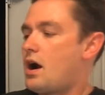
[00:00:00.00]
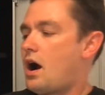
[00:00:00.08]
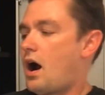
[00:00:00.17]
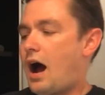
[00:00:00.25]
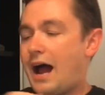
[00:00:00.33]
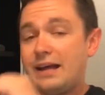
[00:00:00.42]

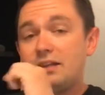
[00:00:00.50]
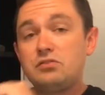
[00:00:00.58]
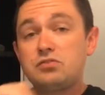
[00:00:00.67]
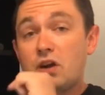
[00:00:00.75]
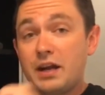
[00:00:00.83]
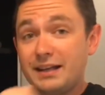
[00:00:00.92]
I
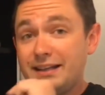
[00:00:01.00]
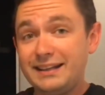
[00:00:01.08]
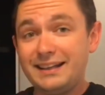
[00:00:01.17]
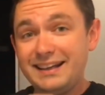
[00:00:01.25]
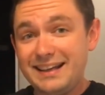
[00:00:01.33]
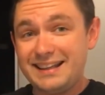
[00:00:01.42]
really
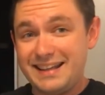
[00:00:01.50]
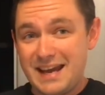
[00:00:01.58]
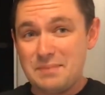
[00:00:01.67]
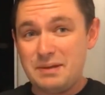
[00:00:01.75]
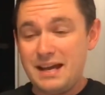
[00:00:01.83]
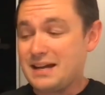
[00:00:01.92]
like the
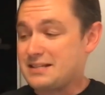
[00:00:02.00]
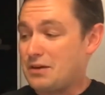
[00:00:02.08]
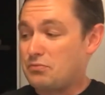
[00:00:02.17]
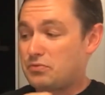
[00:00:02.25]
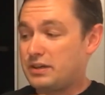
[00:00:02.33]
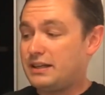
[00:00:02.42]
APX. I
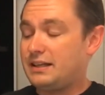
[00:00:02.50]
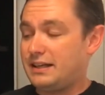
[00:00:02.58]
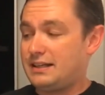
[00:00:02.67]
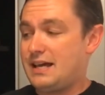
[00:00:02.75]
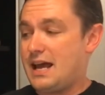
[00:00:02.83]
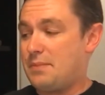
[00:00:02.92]
really like
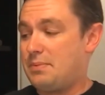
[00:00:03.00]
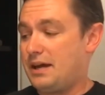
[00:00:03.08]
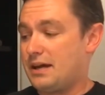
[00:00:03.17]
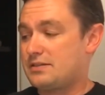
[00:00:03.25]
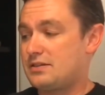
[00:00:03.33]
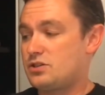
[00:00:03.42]
the
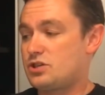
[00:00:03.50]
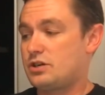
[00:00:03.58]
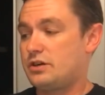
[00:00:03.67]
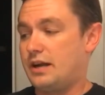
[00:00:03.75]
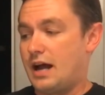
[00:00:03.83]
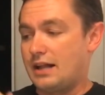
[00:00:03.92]
APX
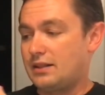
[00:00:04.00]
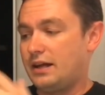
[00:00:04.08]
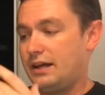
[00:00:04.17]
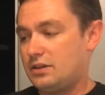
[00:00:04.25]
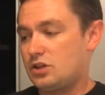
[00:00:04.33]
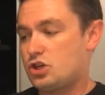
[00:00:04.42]
Centurion. I
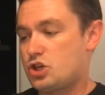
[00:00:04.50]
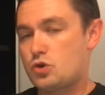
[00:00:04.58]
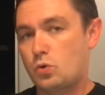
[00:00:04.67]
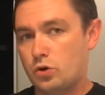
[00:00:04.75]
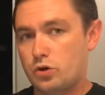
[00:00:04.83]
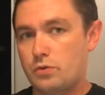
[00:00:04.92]
like the
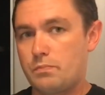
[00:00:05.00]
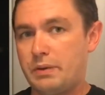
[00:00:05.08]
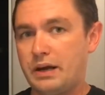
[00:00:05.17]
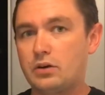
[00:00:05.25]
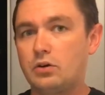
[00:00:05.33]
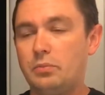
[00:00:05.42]
shorter
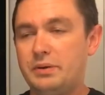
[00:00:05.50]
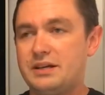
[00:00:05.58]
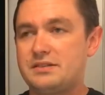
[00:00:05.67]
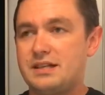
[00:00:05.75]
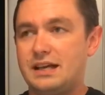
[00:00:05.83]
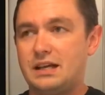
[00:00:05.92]
barrel
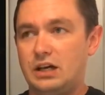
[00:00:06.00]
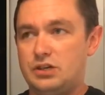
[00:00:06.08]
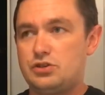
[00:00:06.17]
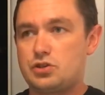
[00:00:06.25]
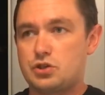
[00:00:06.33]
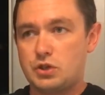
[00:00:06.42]
because the gun
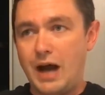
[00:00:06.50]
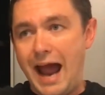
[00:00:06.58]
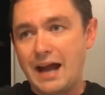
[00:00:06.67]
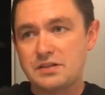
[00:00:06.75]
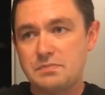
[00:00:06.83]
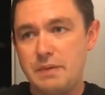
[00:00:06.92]

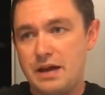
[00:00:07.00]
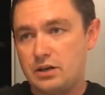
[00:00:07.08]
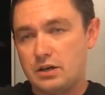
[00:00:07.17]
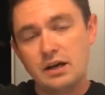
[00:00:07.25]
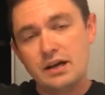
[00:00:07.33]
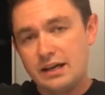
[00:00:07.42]
tracks
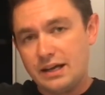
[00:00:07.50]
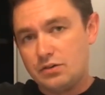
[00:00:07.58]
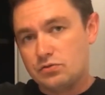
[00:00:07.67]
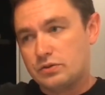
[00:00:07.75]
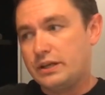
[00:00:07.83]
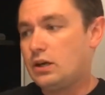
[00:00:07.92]
better in
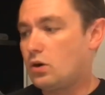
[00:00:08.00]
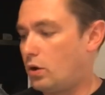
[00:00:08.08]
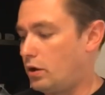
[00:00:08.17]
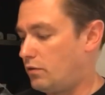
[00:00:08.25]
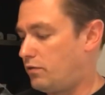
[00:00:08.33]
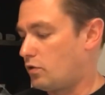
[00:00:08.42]

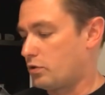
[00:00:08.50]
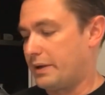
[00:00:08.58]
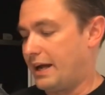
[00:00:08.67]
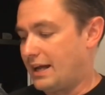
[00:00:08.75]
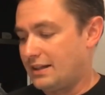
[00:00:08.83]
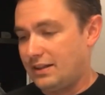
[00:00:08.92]
recoil for me.
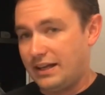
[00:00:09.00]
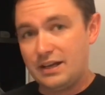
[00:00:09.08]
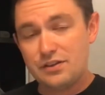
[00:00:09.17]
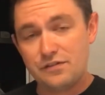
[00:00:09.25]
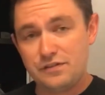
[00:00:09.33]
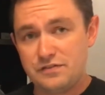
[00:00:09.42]
I like
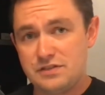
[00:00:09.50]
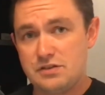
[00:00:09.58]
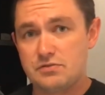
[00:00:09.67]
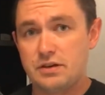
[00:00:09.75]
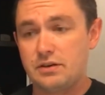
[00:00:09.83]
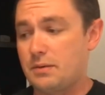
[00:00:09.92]
the
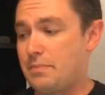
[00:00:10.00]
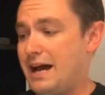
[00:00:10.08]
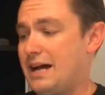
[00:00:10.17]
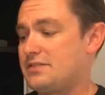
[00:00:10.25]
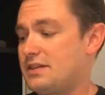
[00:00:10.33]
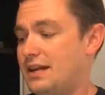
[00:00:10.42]
15-round
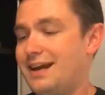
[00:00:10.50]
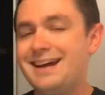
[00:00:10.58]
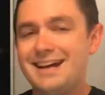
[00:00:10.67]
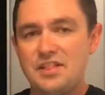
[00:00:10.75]
capacity.